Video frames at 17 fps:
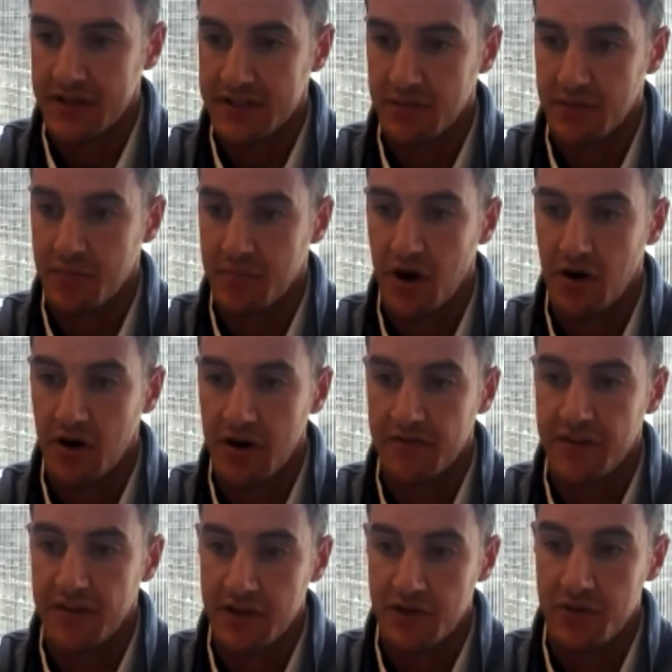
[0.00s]
think it's
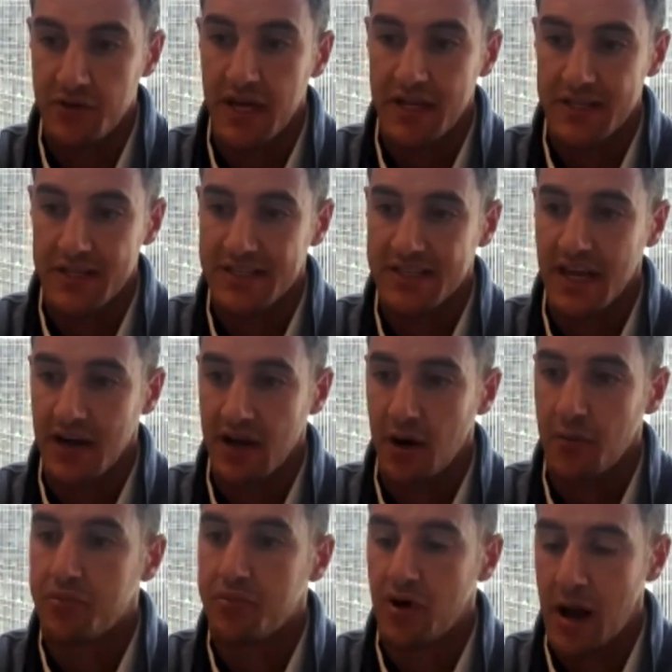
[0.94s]
imperative that you get it set
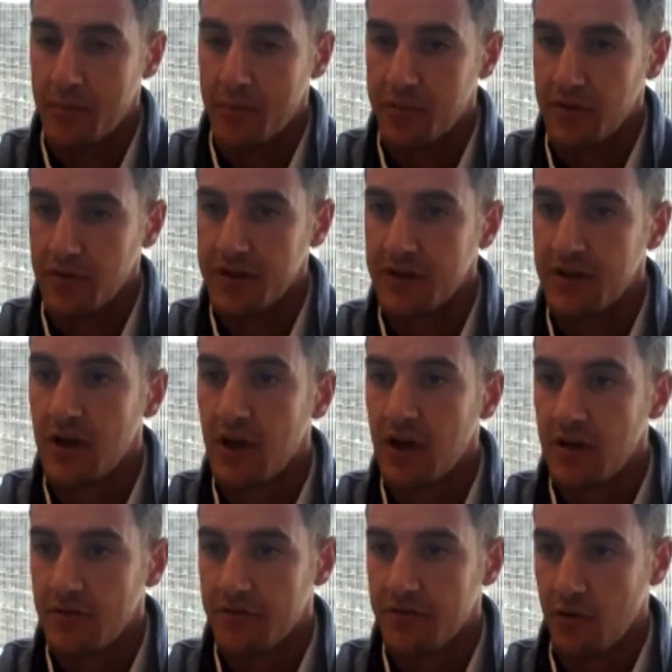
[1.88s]
up properly
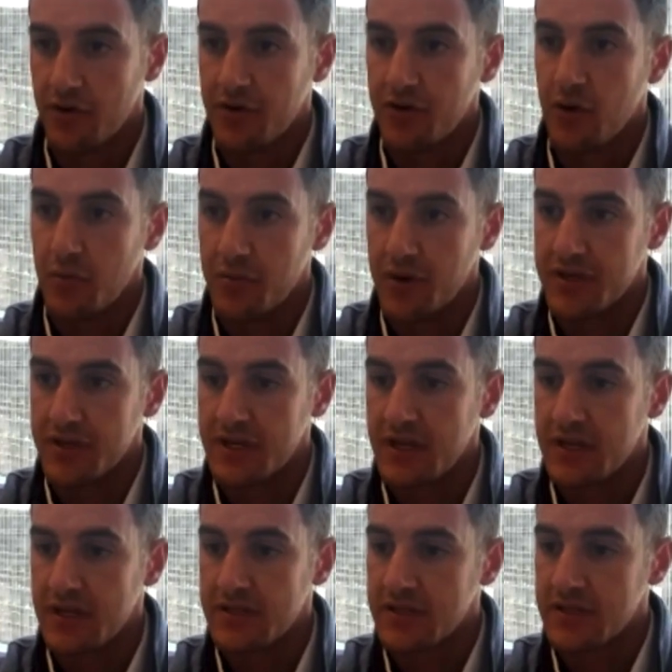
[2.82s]
for your
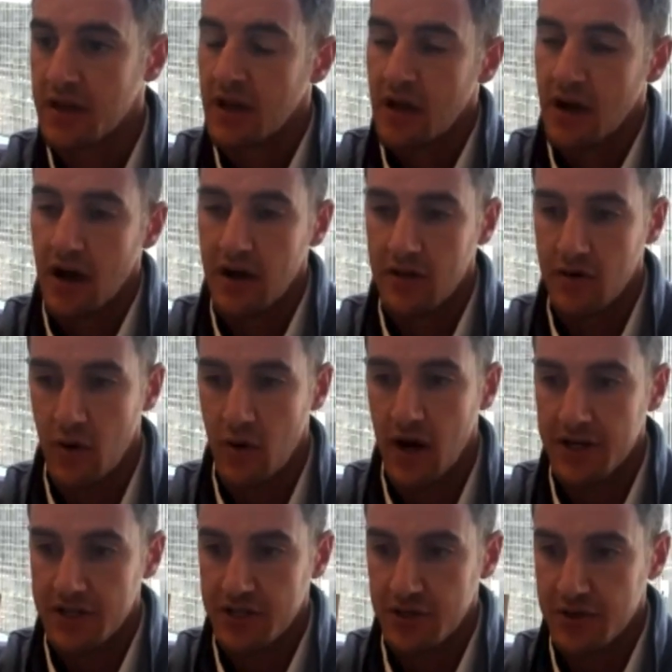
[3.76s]
business.
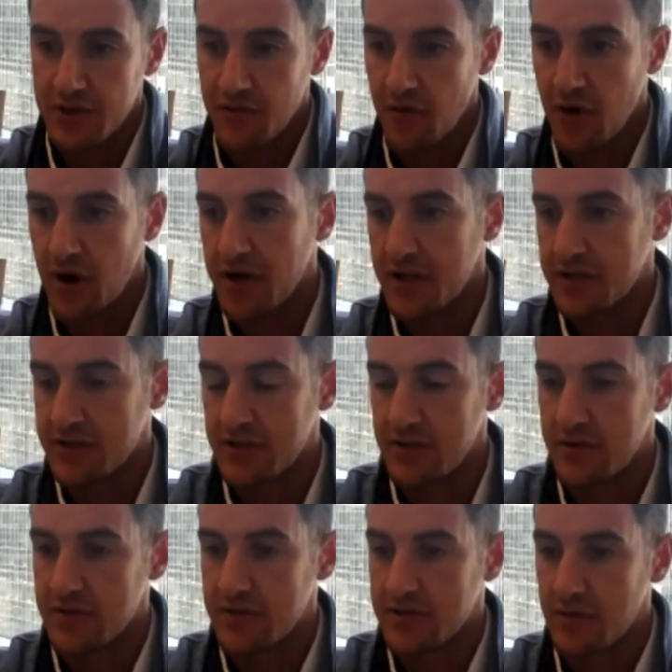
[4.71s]
Otherwise, you could run
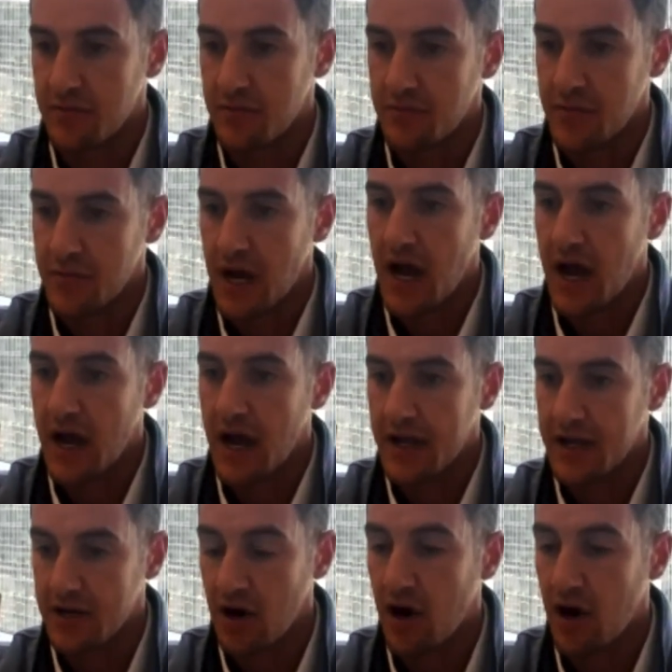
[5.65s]
into some
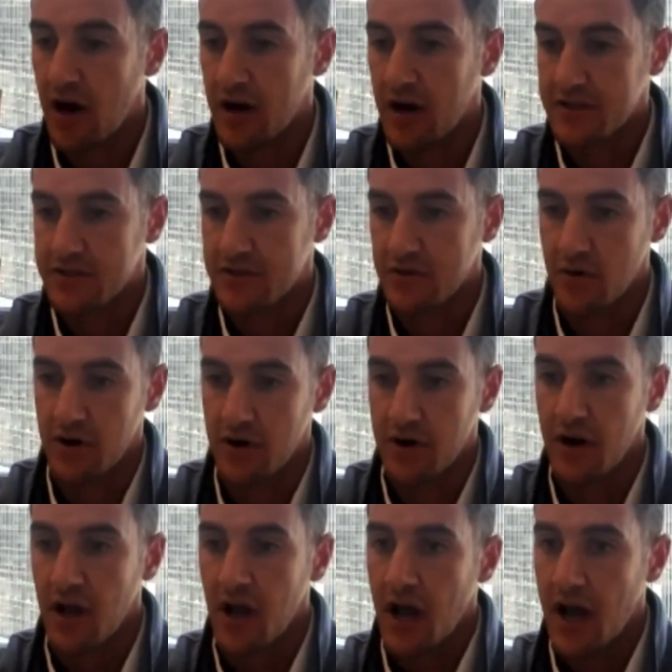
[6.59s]
high costs
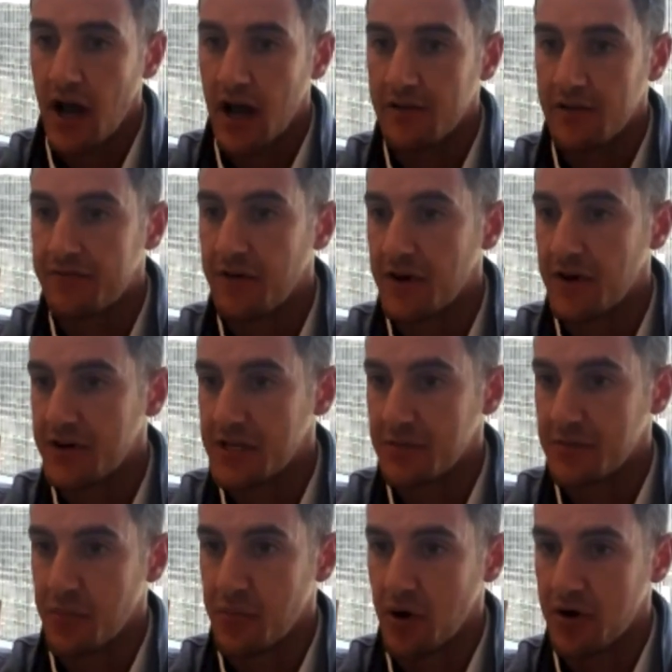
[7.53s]
or high
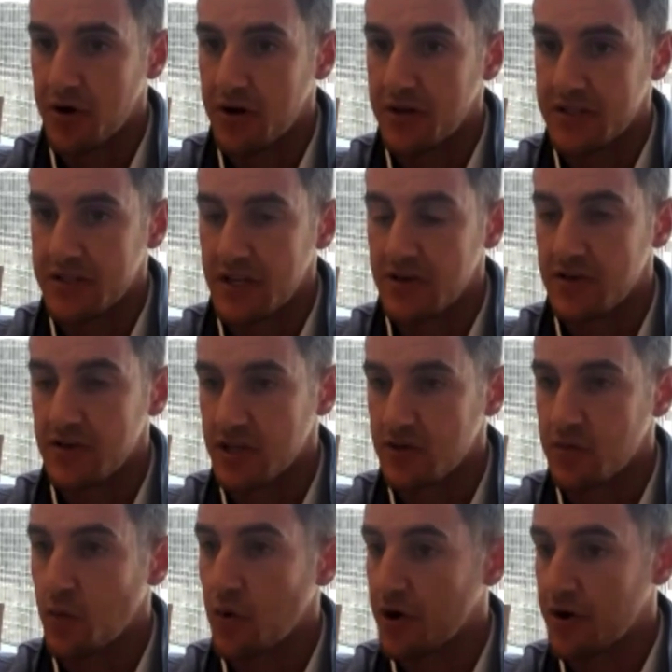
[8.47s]
funding burdens that you
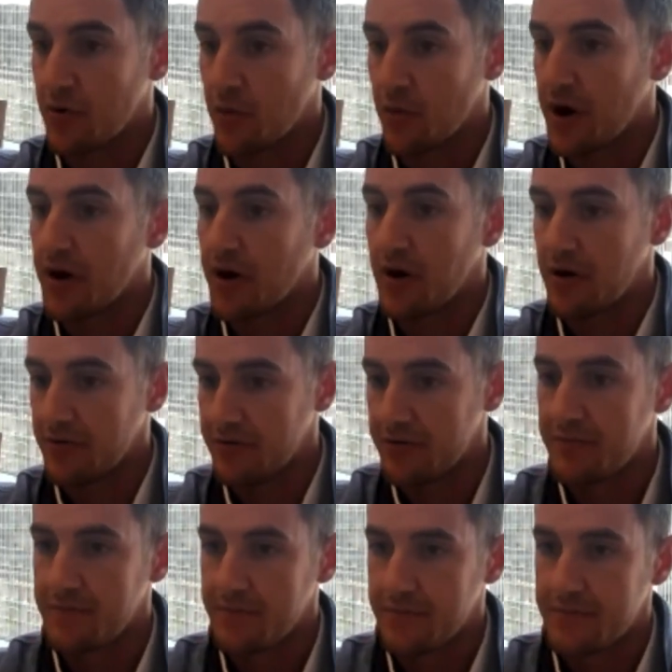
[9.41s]
just weren't aware of.
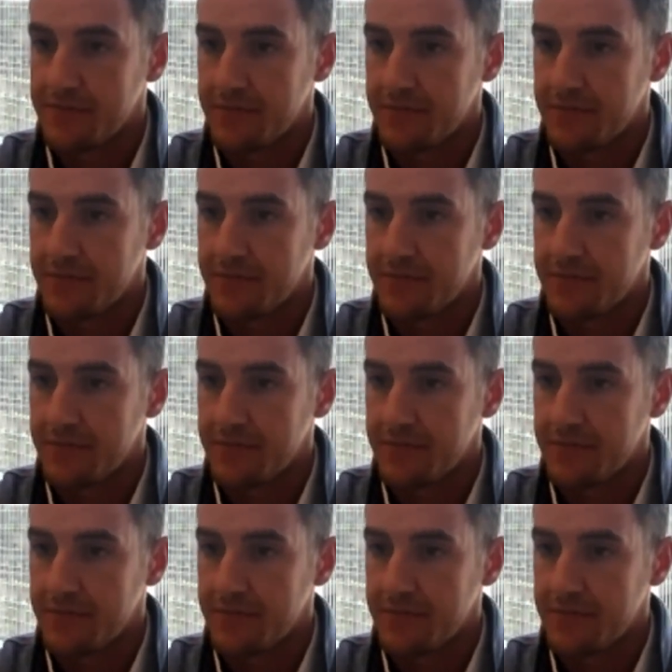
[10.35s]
